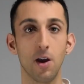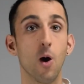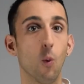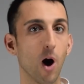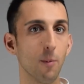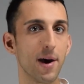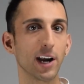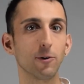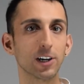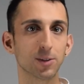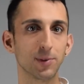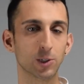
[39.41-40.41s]
While many
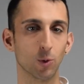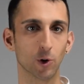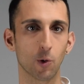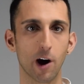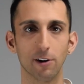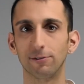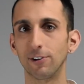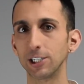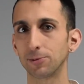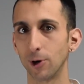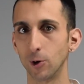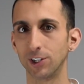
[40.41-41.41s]
recipes will require fresh
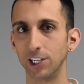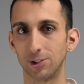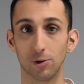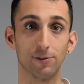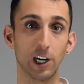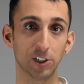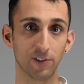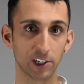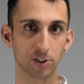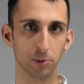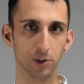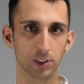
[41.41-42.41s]
proteins or fresh
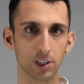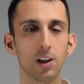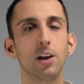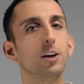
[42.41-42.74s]
vegetables,